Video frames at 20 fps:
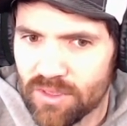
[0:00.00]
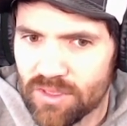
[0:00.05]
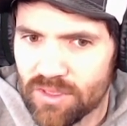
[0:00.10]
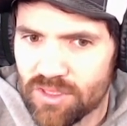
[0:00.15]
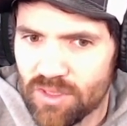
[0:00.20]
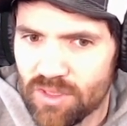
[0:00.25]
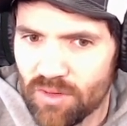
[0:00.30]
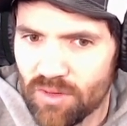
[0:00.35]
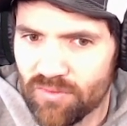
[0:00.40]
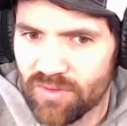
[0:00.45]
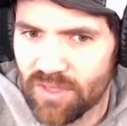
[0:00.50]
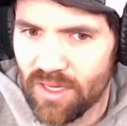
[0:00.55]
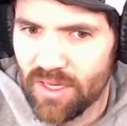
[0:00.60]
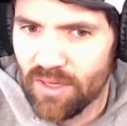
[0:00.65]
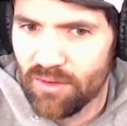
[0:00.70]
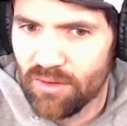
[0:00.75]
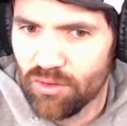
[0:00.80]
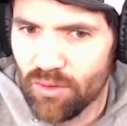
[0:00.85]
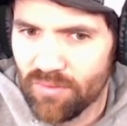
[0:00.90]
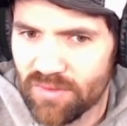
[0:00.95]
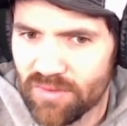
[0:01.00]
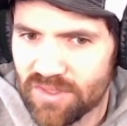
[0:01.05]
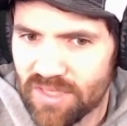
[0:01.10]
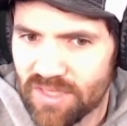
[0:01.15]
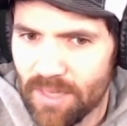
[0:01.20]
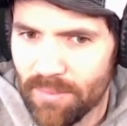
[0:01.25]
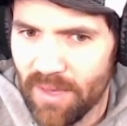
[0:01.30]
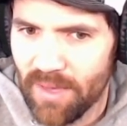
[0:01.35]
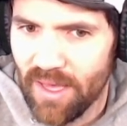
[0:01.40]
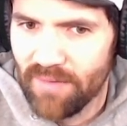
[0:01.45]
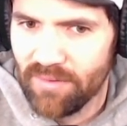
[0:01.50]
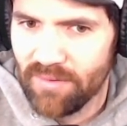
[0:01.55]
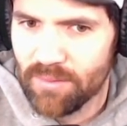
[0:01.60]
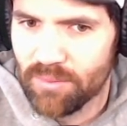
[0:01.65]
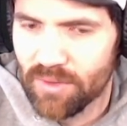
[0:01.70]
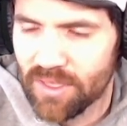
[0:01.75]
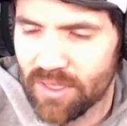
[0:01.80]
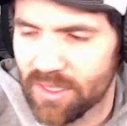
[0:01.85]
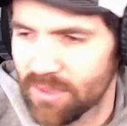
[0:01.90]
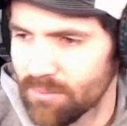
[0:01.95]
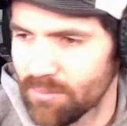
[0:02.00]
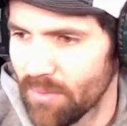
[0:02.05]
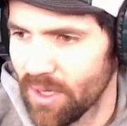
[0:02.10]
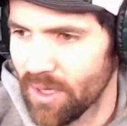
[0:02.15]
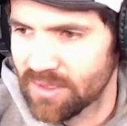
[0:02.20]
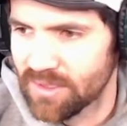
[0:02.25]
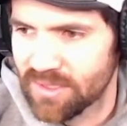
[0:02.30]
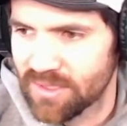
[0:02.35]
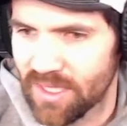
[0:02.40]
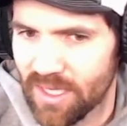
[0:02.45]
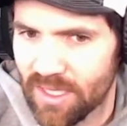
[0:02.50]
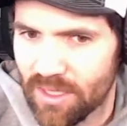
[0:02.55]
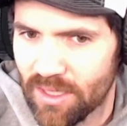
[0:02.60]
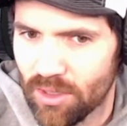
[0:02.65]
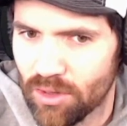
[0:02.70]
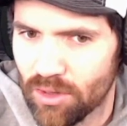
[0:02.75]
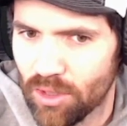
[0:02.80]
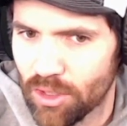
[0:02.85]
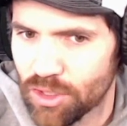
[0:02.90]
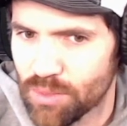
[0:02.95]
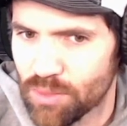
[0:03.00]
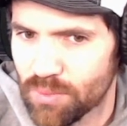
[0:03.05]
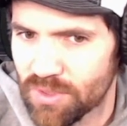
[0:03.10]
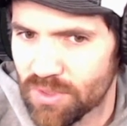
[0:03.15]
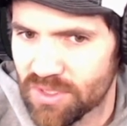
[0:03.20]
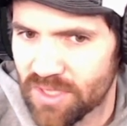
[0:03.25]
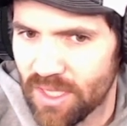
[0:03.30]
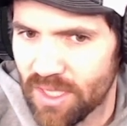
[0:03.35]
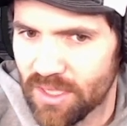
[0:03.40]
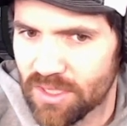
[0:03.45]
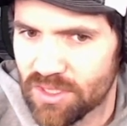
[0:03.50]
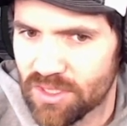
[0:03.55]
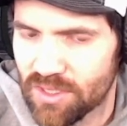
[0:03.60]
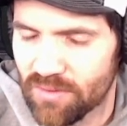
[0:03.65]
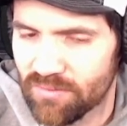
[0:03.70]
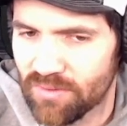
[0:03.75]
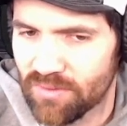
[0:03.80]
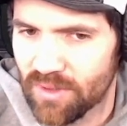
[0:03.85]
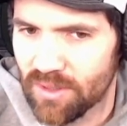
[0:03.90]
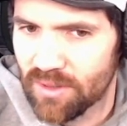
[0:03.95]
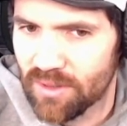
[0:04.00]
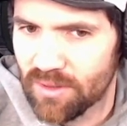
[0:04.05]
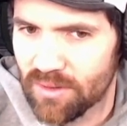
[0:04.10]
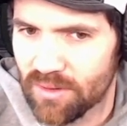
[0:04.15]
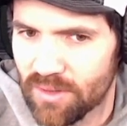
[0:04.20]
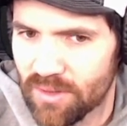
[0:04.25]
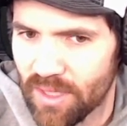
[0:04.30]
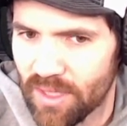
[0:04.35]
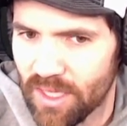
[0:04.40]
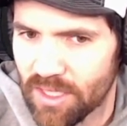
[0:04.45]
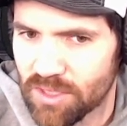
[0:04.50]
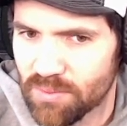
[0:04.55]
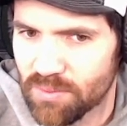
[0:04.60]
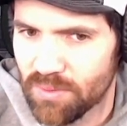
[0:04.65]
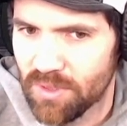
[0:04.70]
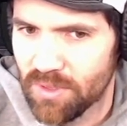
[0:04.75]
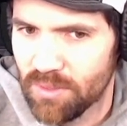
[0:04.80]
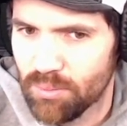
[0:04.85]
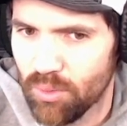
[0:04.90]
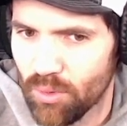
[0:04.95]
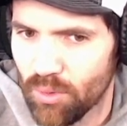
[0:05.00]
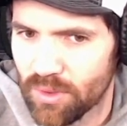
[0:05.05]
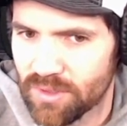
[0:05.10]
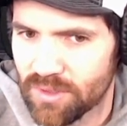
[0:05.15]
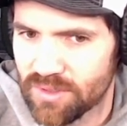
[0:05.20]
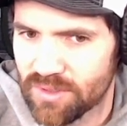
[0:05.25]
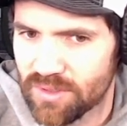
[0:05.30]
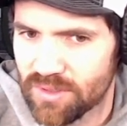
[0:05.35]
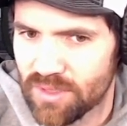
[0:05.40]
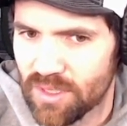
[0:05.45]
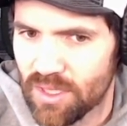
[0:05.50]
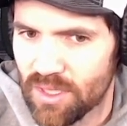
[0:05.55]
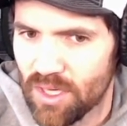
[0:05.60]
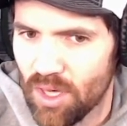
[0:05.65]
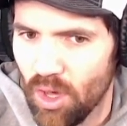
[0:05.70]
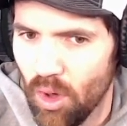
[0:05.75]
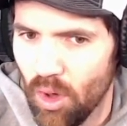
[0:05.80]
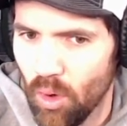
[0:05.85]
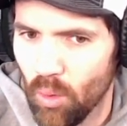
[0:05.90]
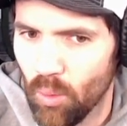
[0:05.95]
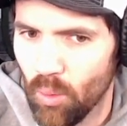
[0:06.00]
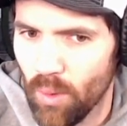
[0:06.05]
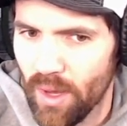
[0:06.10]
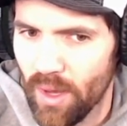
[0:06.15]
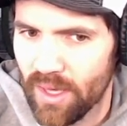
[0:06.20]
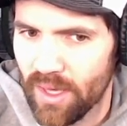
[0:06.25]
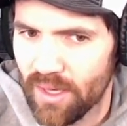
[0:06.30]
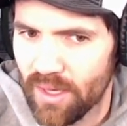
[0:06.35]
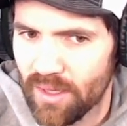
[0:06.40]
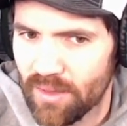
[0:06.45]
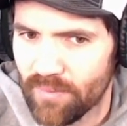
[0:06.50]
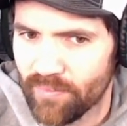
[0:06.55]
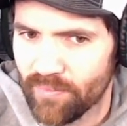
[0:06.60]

So if you have to stop a heavy bleed, it might take a large percentage of the HP points away.